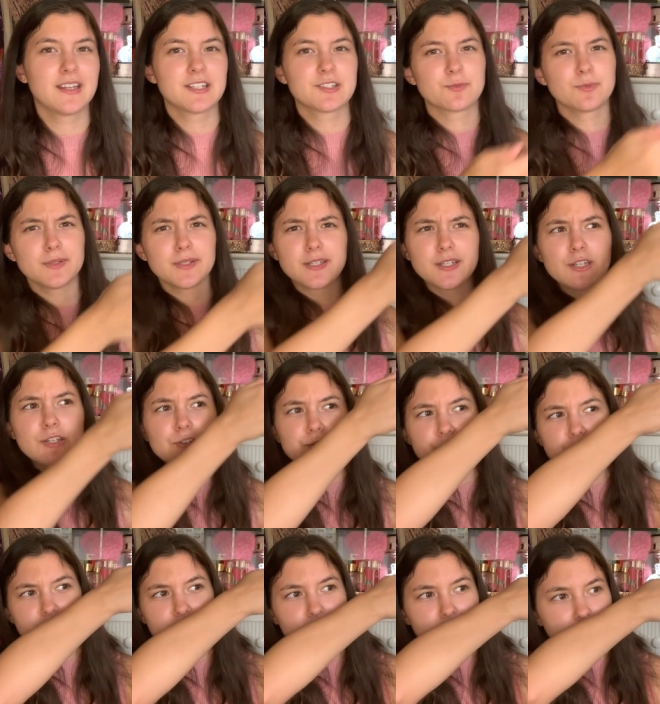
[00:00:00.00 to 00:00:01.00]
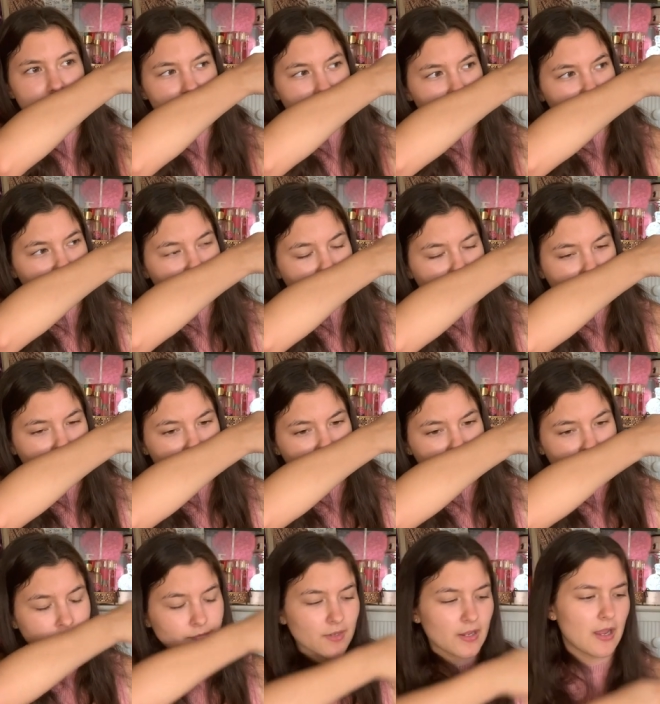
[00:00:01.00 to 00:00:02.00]
it's really interesting.
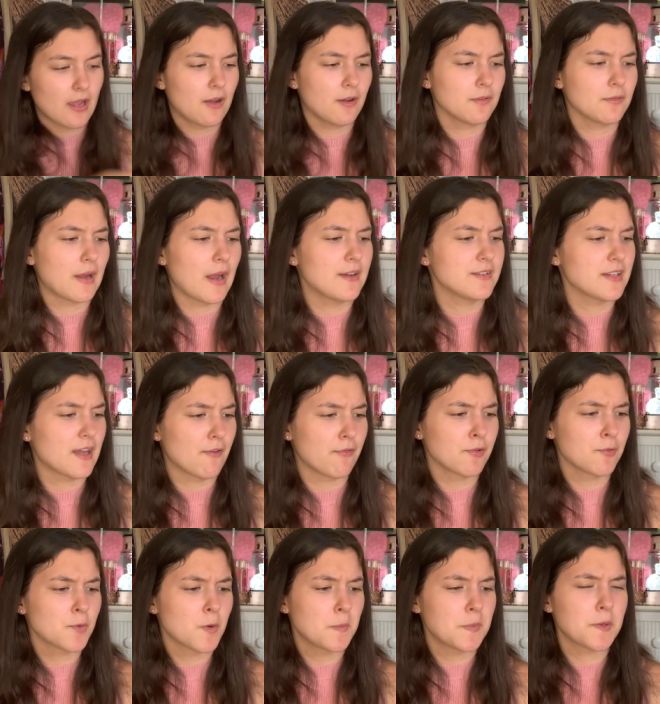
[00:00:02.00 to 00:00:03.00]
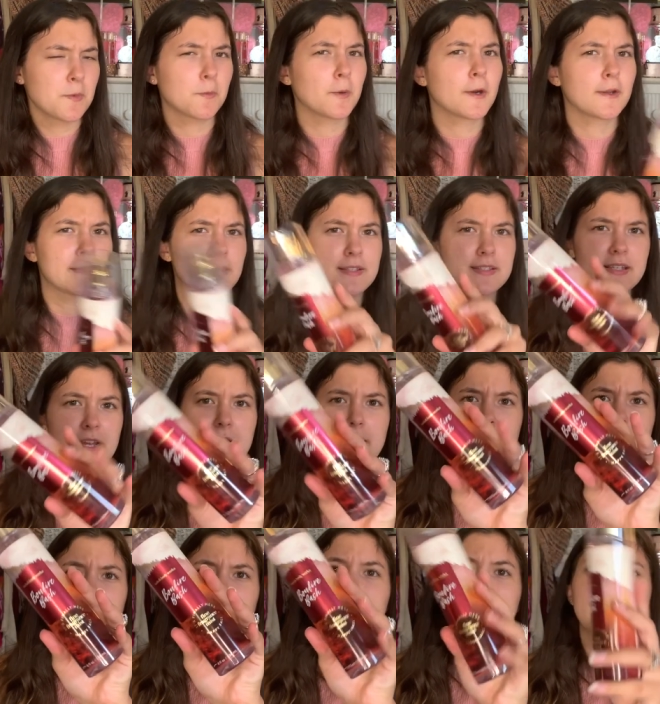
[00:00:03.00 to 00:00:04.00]
Uh, I definitely won't be wearing this
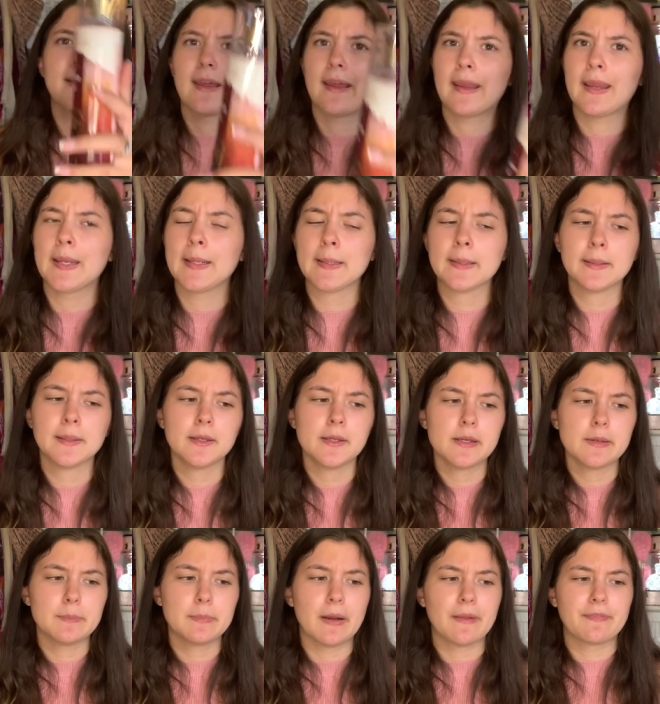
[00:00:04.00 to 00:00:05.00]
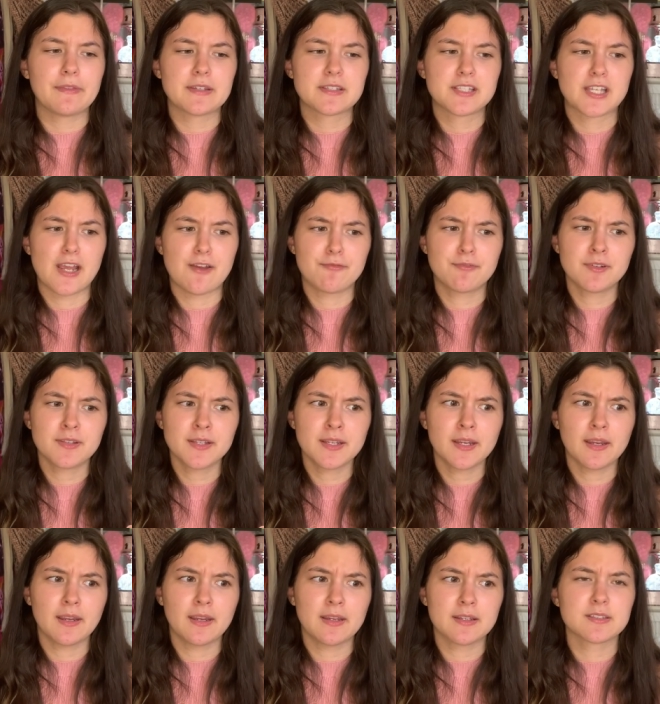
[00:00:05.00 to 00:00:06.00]
every day, but this definitely
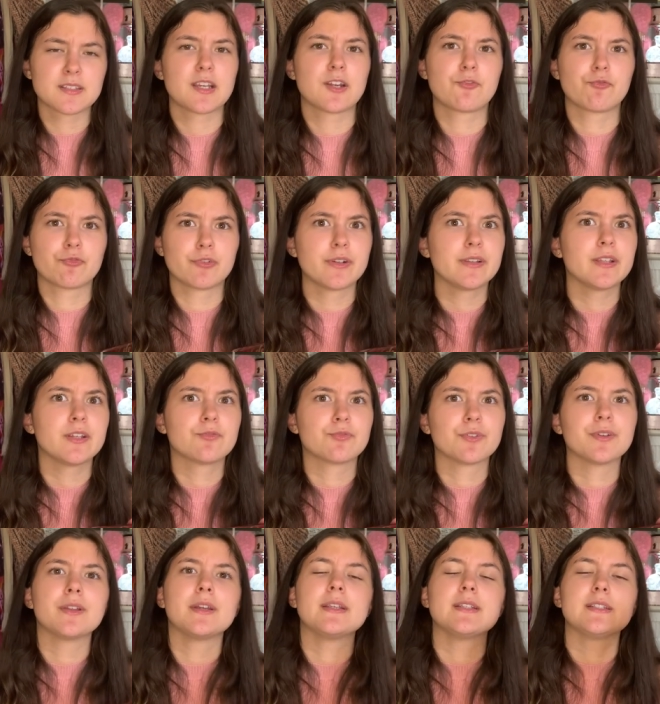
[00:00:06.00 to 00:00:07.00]
is, like, really, really